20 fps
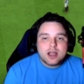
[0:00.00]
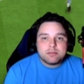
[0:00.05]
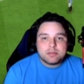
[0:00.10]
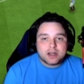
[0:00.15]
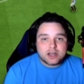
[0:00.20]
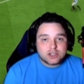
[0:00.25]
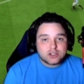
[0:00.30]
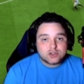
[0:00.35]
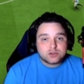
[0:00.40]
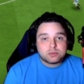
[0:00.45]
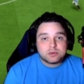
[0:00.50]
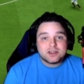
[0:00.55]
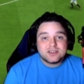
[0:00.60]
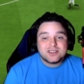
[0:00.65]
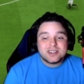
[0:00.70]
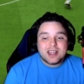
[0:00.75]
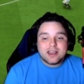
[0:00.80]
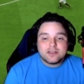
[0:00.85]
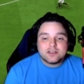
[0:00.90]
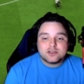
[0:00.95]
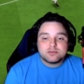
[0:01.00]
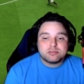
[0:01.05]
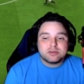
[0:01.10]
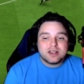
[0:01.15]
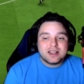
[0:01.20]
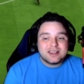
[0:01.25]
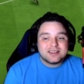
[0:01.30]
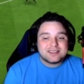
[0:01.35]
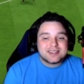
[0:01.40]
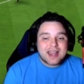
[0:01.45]
but I just want to see how this
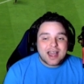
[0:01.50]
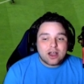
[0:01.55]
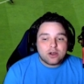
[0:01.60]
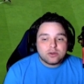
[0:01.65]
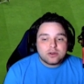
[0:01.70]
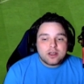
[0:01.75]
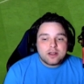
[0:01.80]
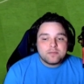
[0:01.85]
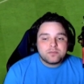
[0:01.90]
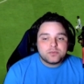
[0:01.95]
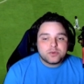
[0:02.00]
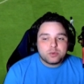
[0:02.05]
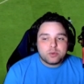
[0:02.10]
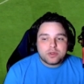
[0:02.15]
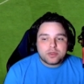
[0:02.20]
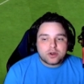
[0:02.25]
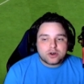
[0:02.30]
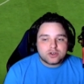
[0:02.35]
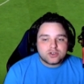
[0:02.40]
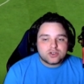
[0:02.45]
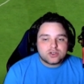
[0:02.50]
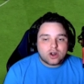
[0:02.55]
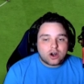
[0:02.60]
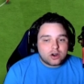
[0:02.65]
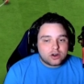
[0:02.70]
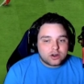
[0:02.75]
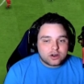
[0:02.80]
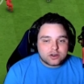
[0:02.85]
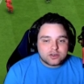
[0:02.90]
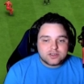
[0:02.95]
plays out with our
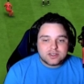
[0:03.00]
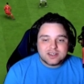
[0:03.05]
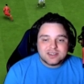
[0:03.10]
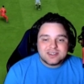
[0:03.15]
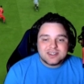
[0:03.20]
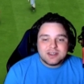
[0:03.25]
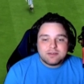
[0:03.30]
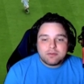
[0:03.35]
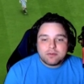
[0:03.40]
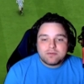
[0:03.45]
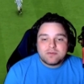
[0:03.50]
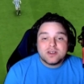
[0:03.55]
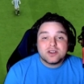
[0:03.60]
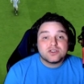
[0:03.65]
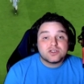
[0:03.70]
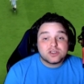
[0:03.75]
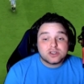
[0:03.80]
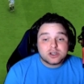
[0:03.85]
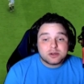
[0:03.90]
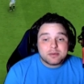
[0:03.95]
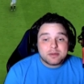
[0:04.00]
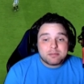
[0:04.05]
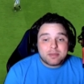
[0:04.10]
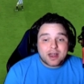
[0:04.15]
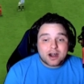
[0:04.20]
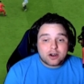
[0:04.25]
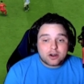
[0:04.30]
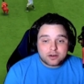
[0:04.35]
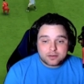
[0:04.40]
starters and see if it feels a little bit better.